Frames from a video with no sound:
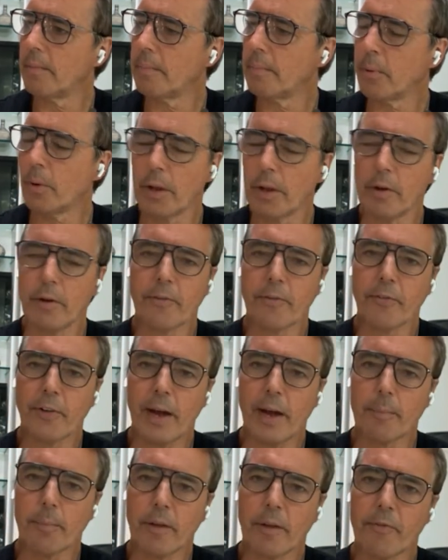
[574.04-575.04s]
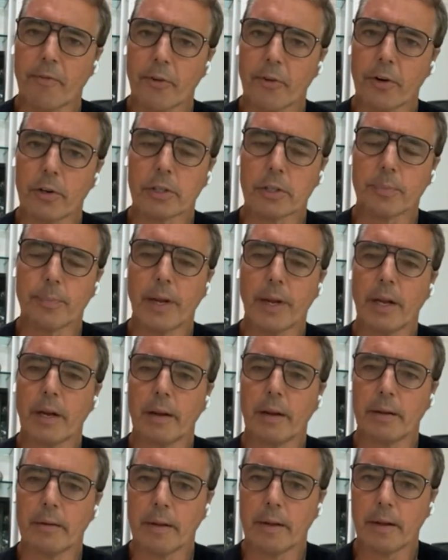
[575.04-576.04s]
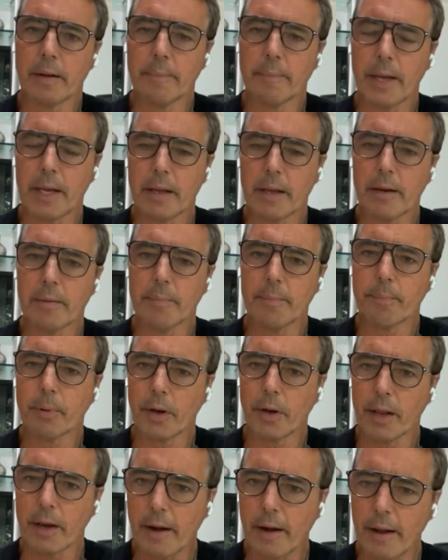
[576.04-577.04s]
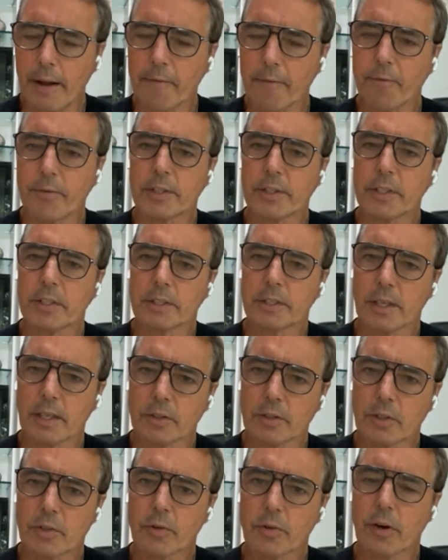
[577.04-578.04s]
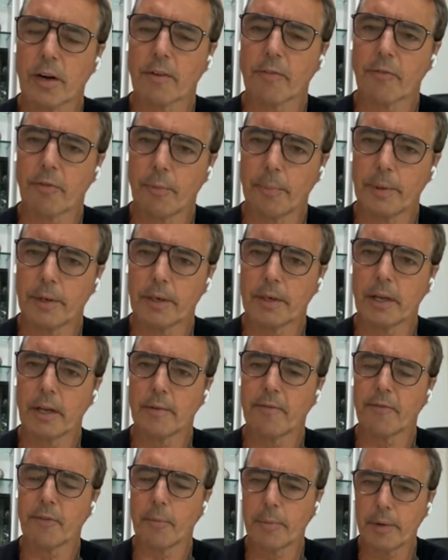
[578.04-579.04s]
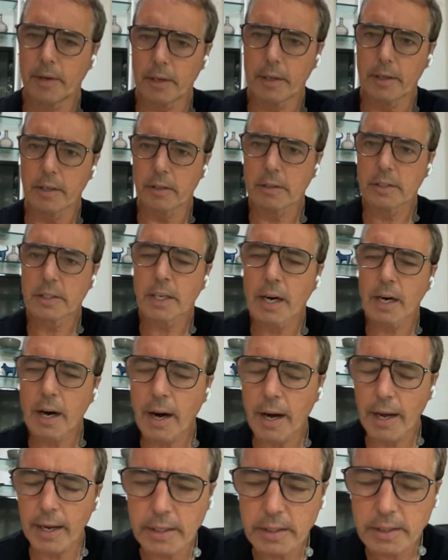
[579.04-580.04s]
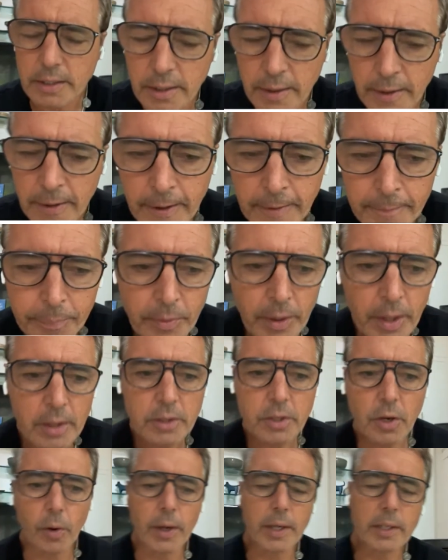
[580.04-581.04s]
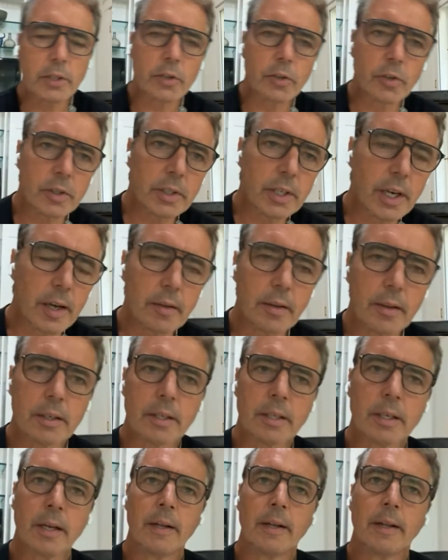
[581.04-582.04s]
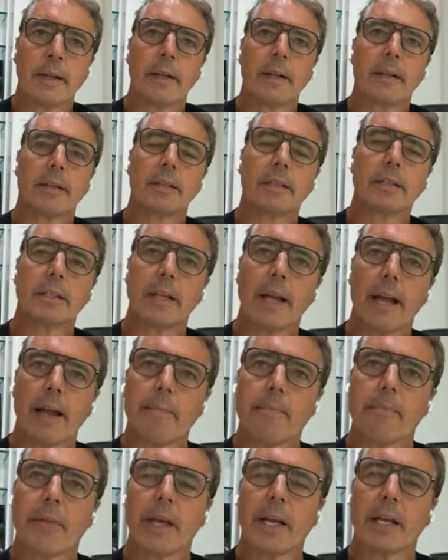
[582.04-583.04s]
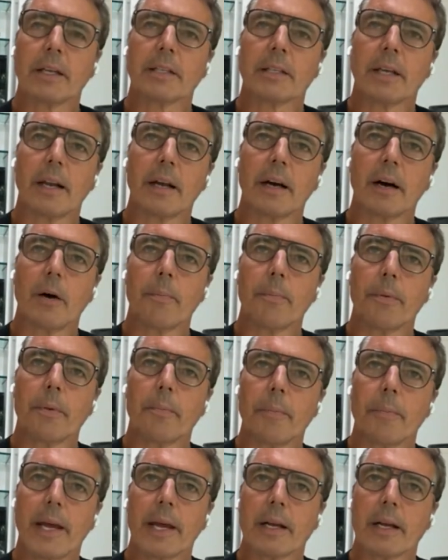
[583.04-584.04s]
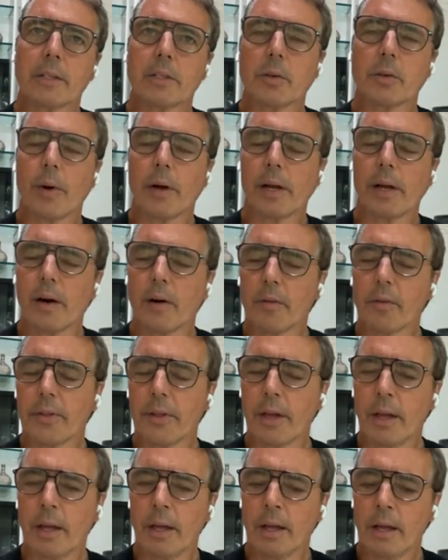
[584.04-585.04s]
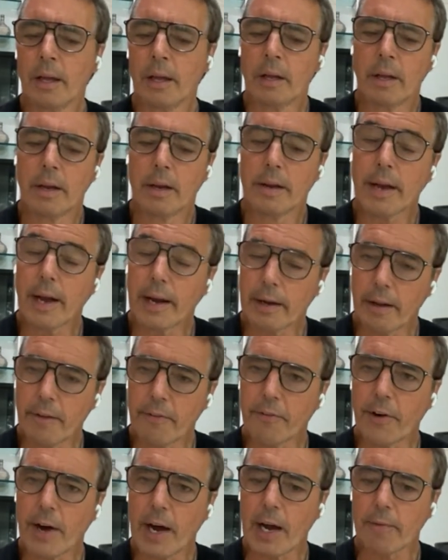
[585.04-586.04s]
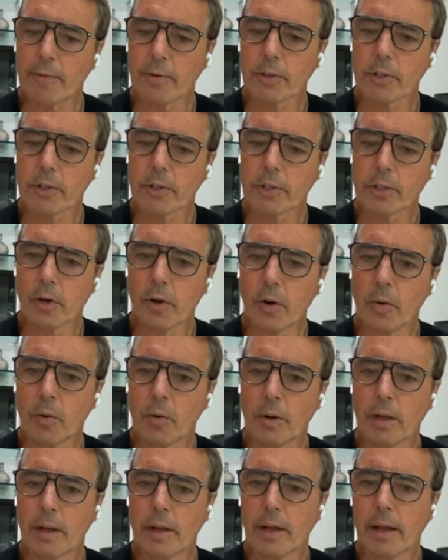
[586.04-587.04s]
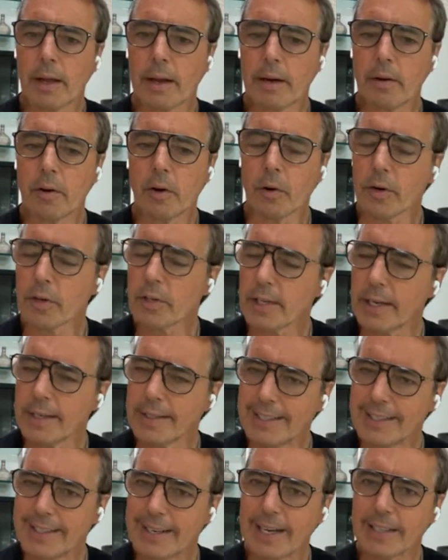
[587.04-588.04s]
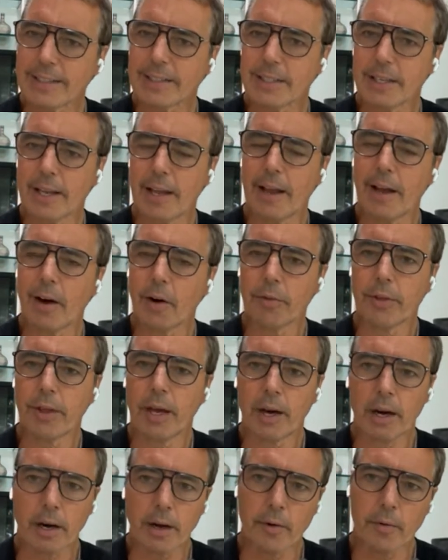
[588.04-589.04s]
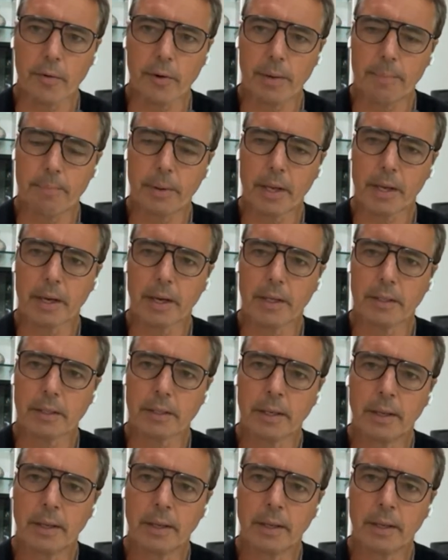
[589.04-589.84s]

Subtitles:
Putting your family first, putting an emphasis on strong familial ties. So it turns out the same things that help you make it to a healthy 95 or so. And notice I did not say healthy 100, because